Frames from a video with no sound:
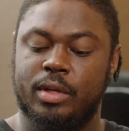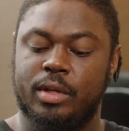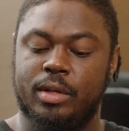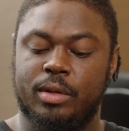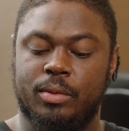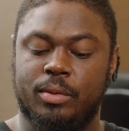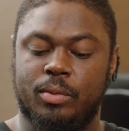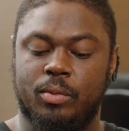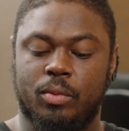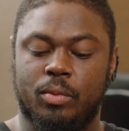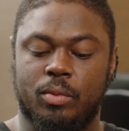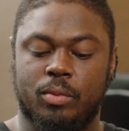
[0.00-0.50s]

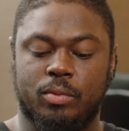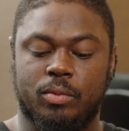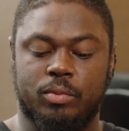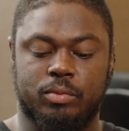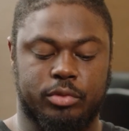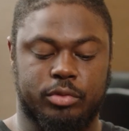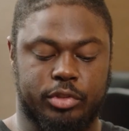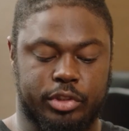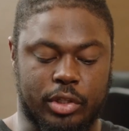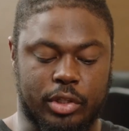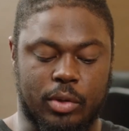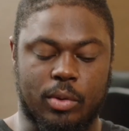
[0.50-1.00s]
We
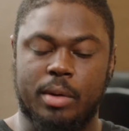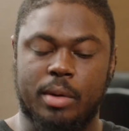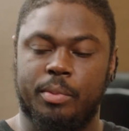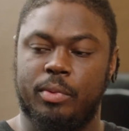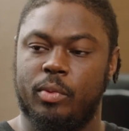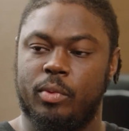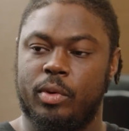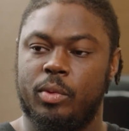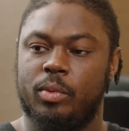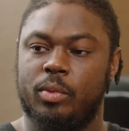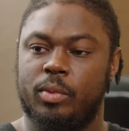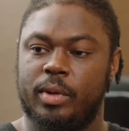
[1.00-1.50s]
show
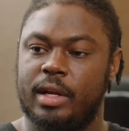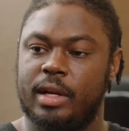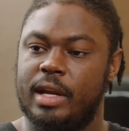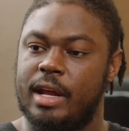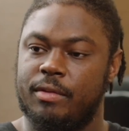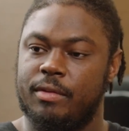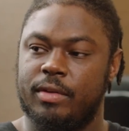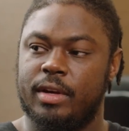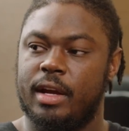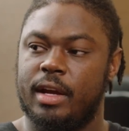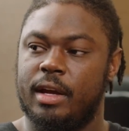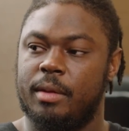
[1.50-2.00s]
up and we want to win
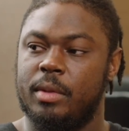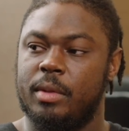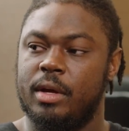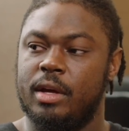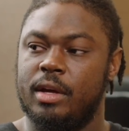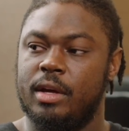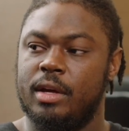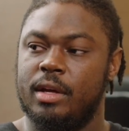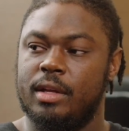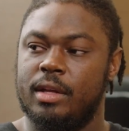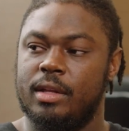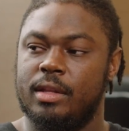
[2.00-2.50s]
in every game.
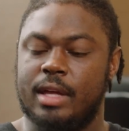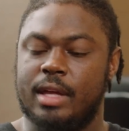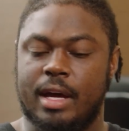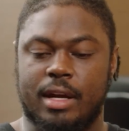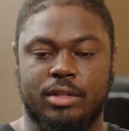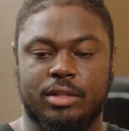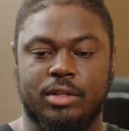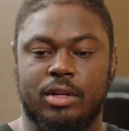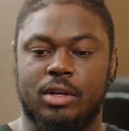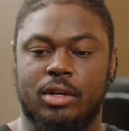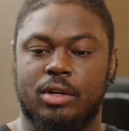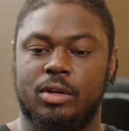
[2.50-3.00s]

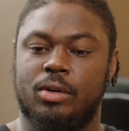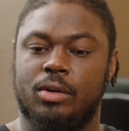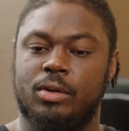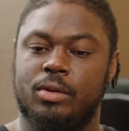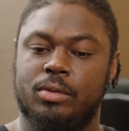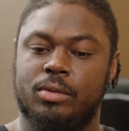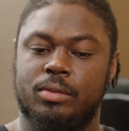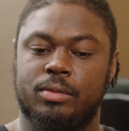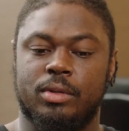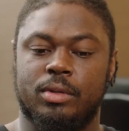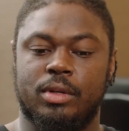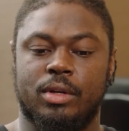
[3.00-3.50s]
That is our
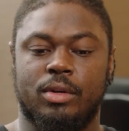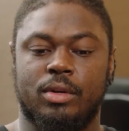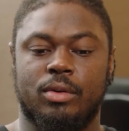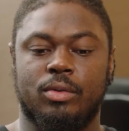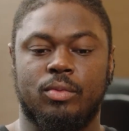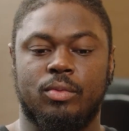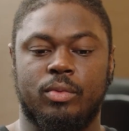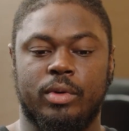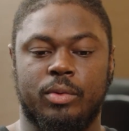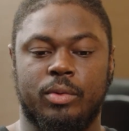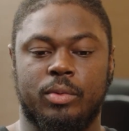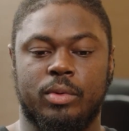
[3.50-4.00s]
goal.
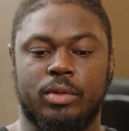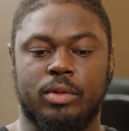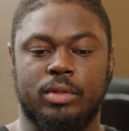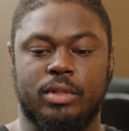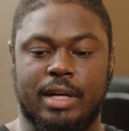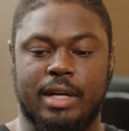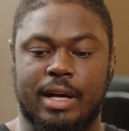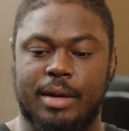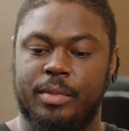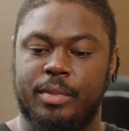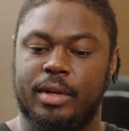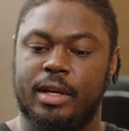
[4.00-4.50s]
We will
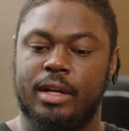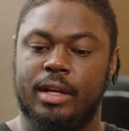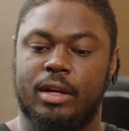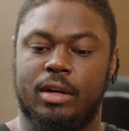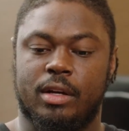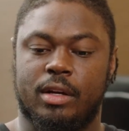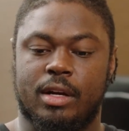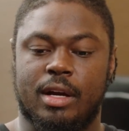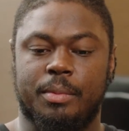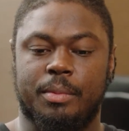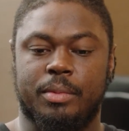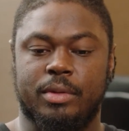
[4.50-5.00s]
dominate
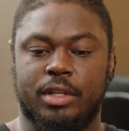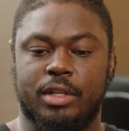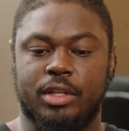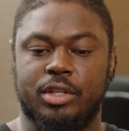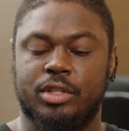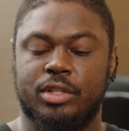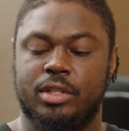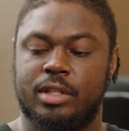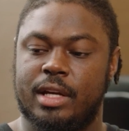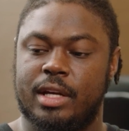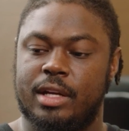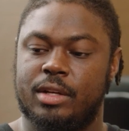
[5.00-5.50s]
our
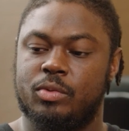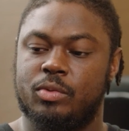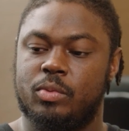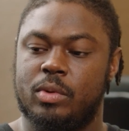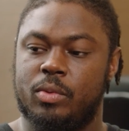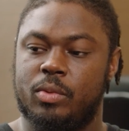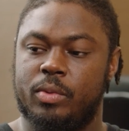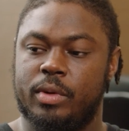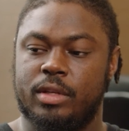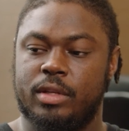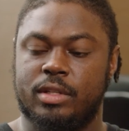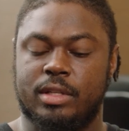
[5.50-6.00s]
competition. That is
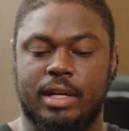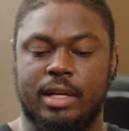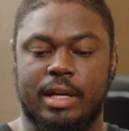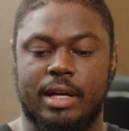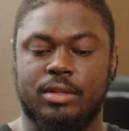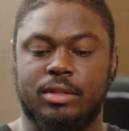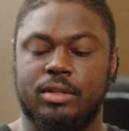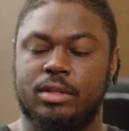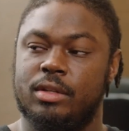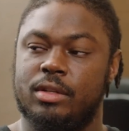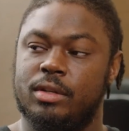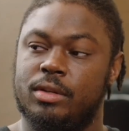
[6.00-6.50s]
what we set
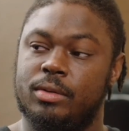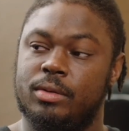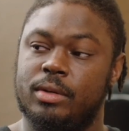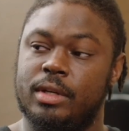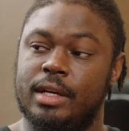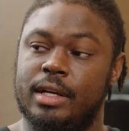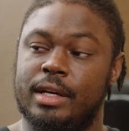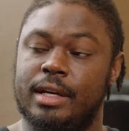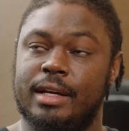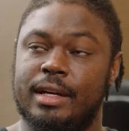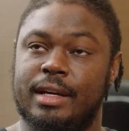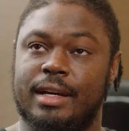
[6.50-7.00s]
out to do.
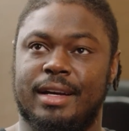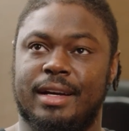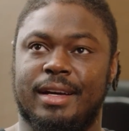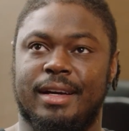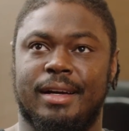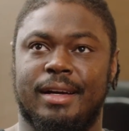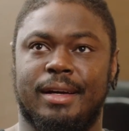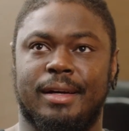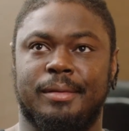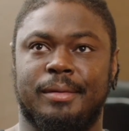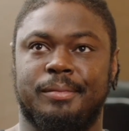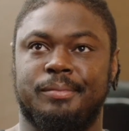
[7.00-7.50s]

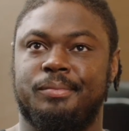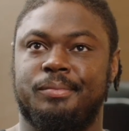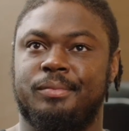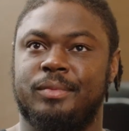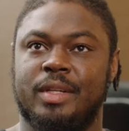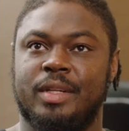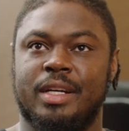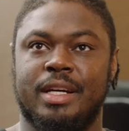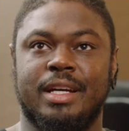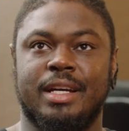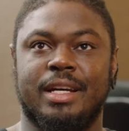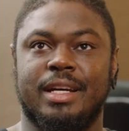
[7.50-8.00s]

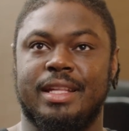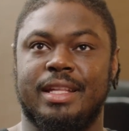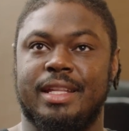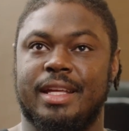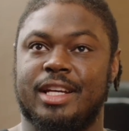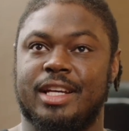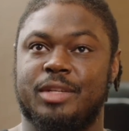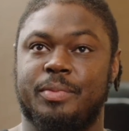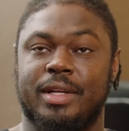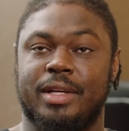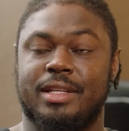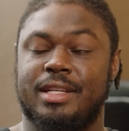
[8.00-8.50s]
Um, and
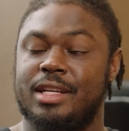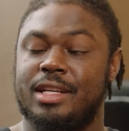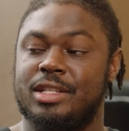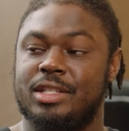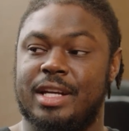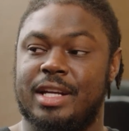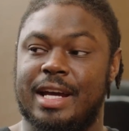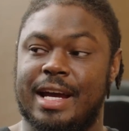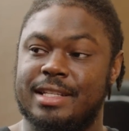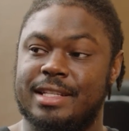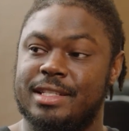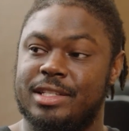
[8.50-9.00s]
the
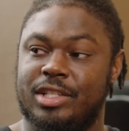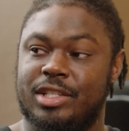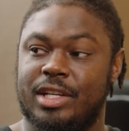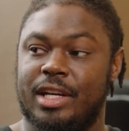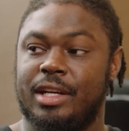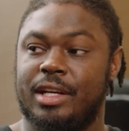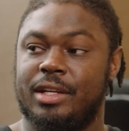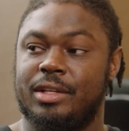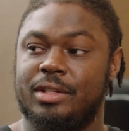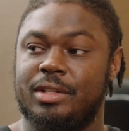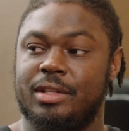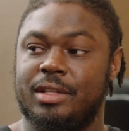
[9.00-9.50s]
expectation hasn't
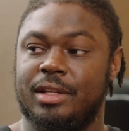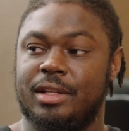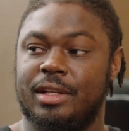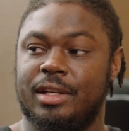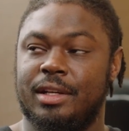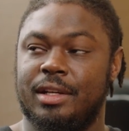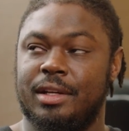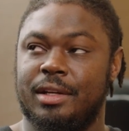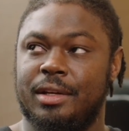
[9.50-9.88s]
changed.